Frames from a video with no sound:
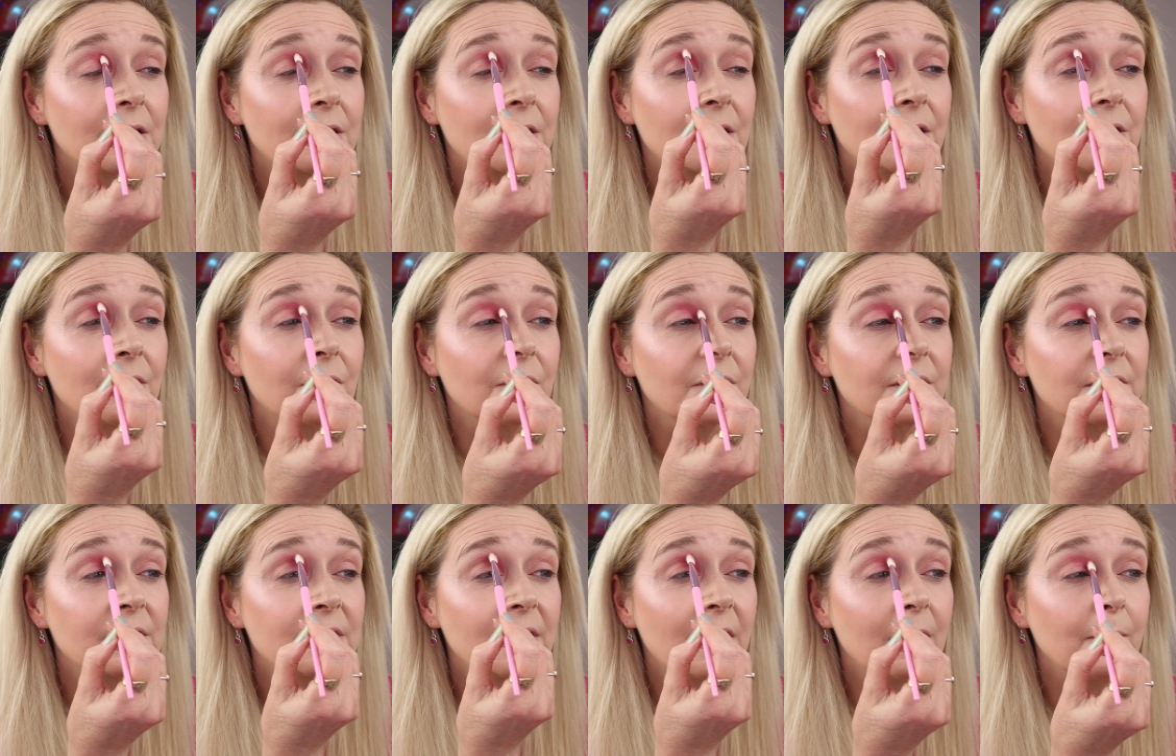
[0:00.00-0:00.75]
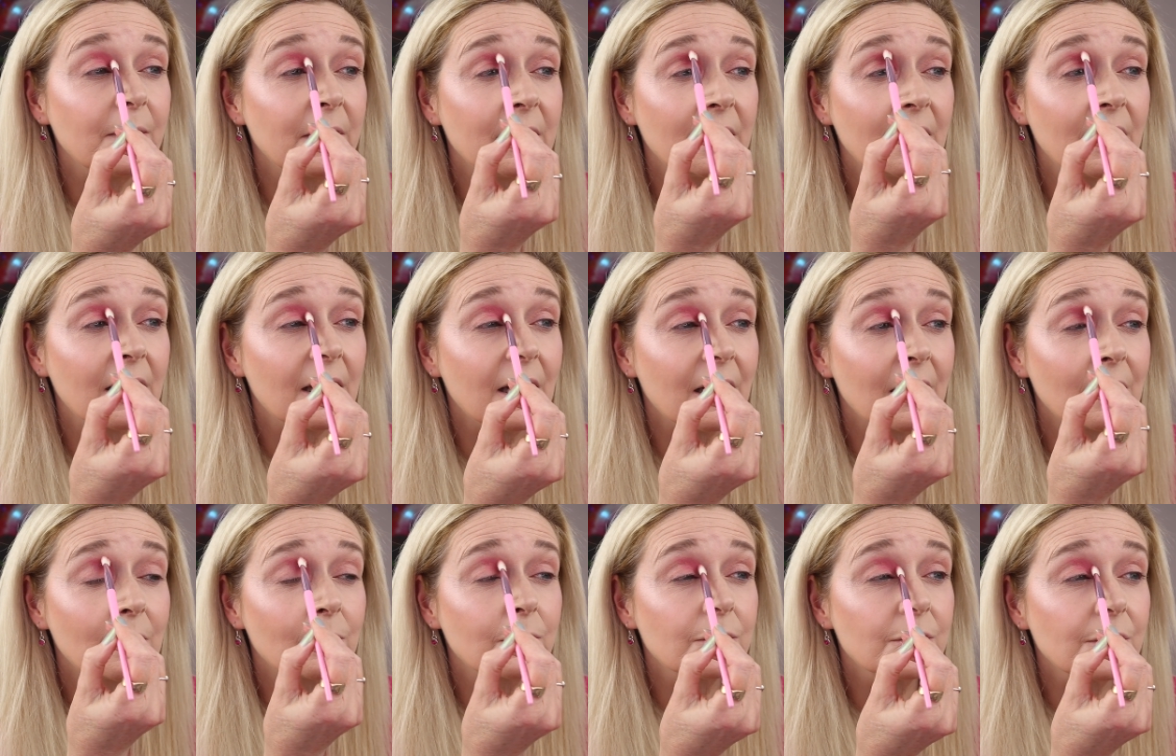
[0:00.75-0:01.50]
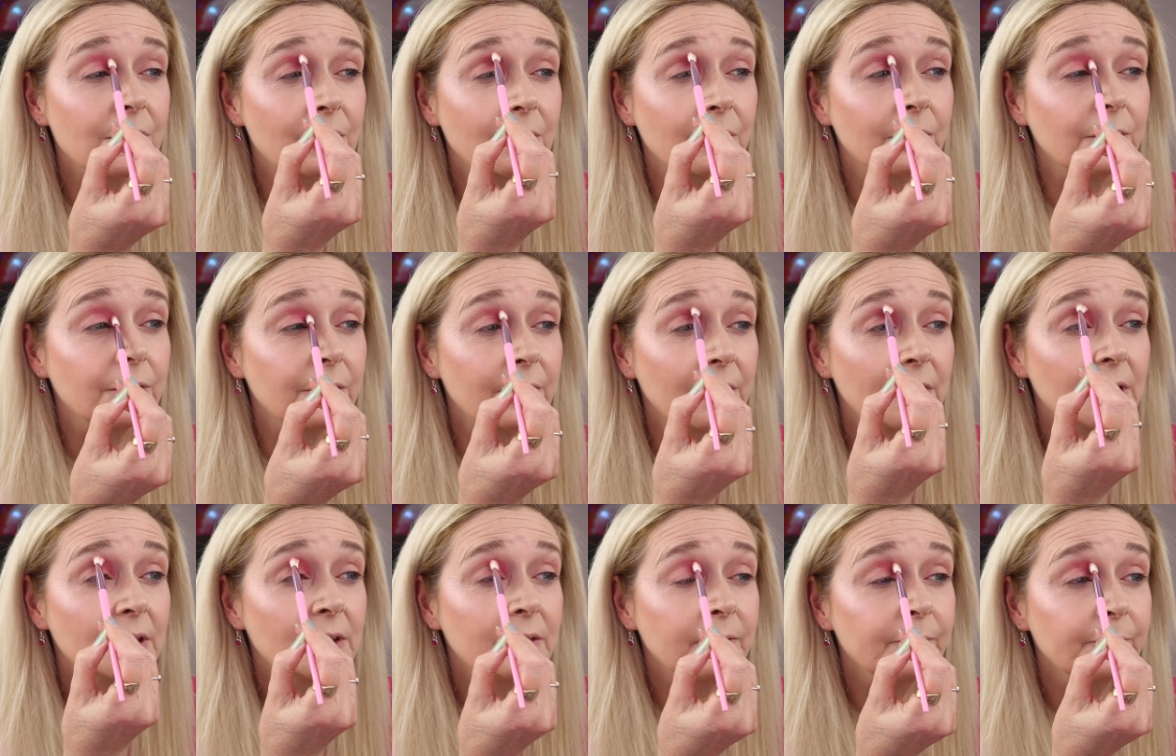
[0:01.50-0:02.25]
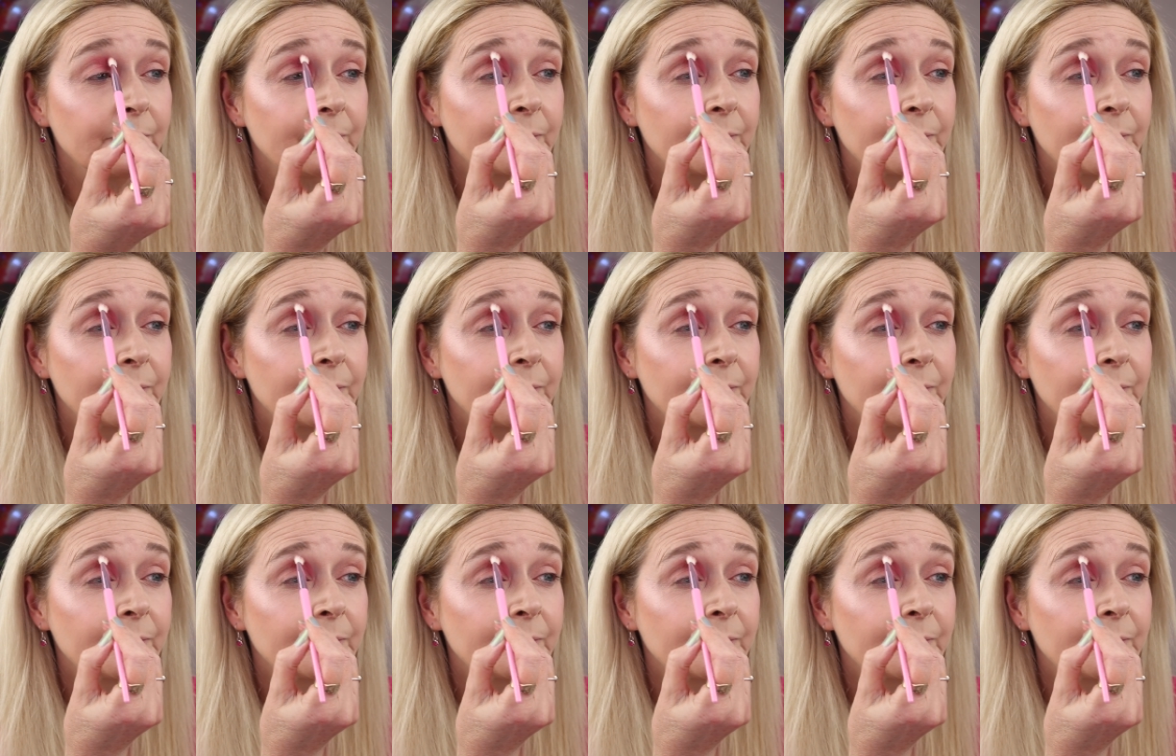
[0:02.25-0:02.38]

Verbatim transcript: to not as deep in the outer corner.